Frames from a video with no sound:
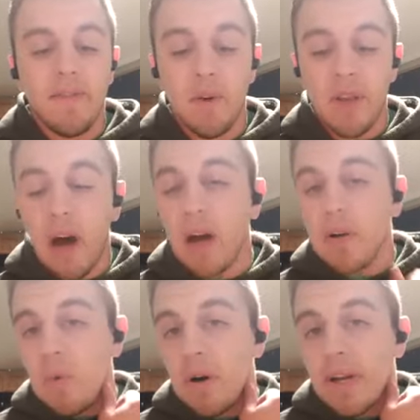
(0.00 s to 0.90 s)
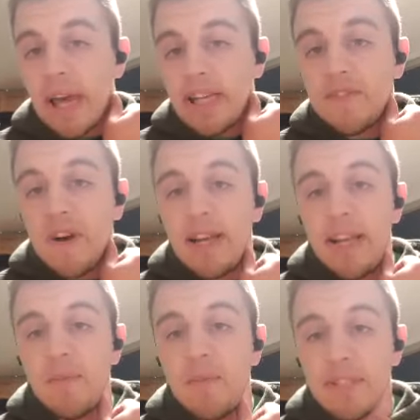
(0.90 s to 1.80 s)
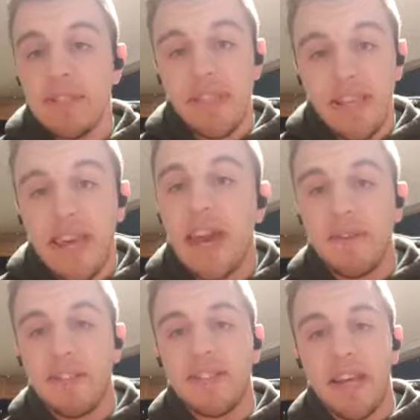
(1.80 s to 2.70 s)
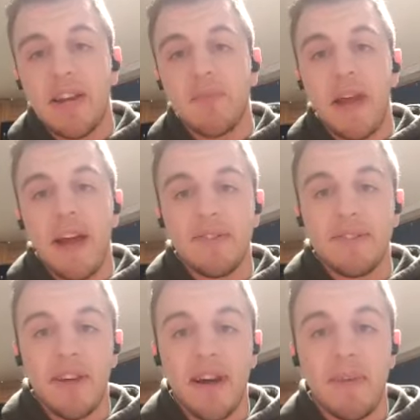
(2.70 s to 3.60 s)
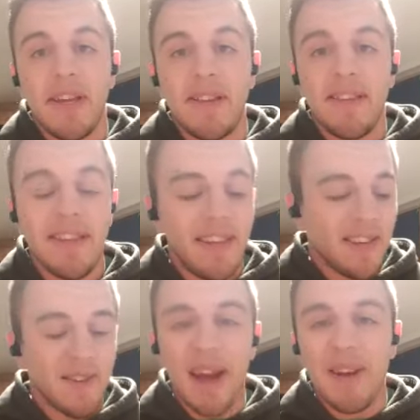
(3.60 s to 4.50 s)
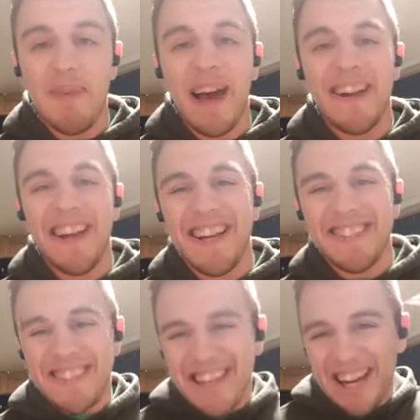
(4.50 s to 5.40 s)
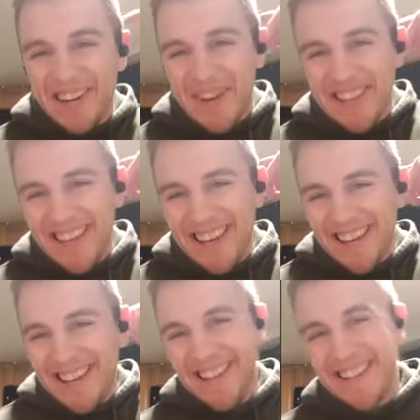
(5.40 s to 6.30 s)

for the Art of War cage fighting was a TKO in the second round. So I mean, ground and pound, I guess, is kind of my thing.